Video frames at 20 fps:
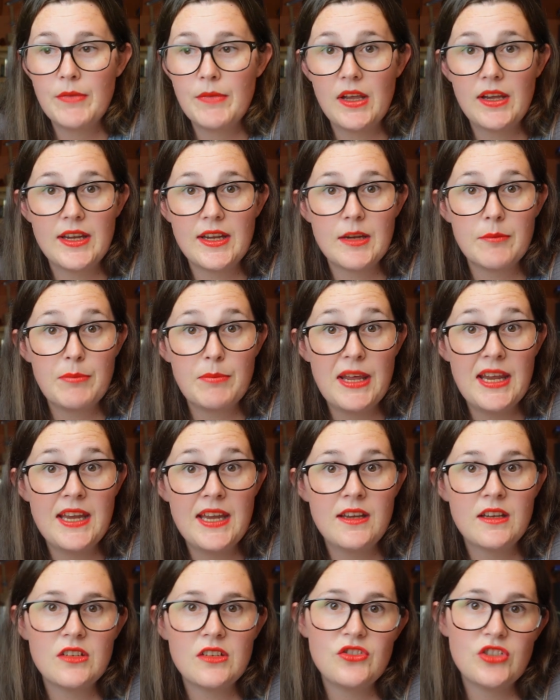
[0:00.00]
a
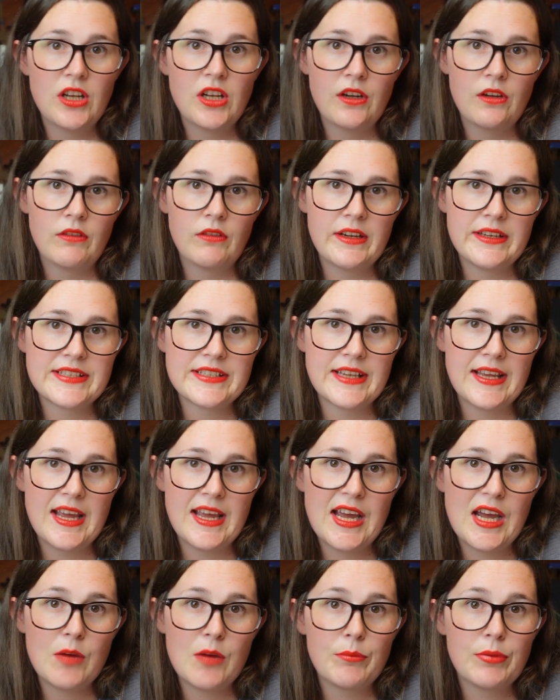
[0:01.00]
pin generator
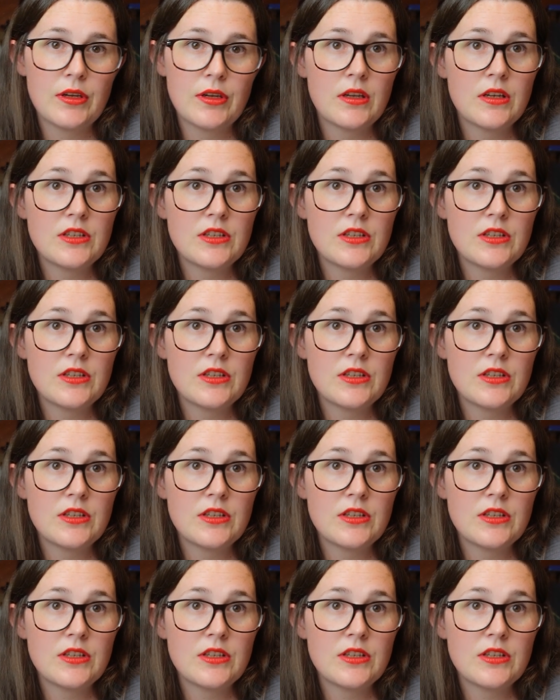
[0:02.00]
app